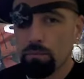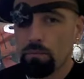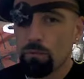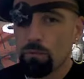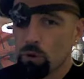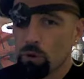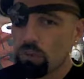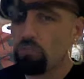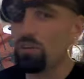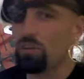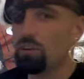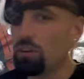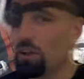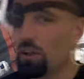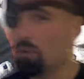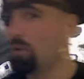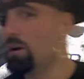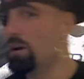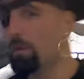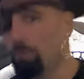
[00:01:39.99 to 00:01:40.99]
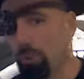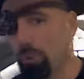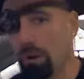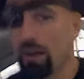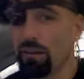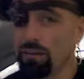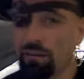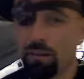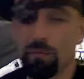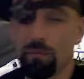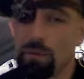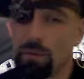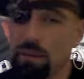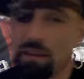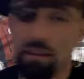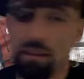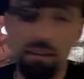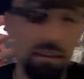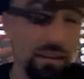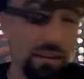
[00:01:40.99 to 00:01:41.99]
wishing you would have brought
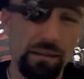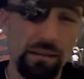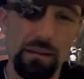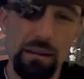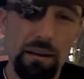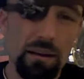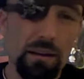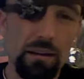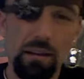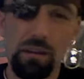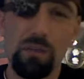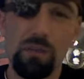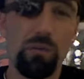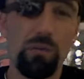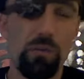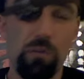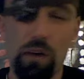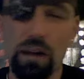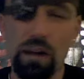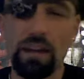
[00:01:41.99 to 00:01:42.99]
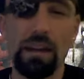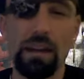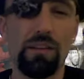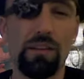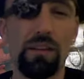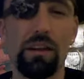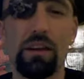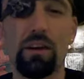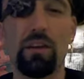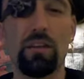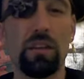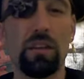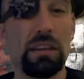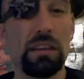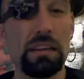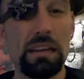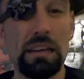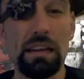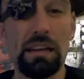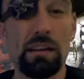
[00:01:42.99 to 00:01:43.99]
something that you find out later that
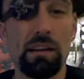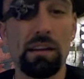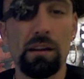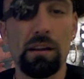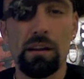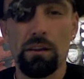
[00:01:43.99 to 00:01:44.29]
you need.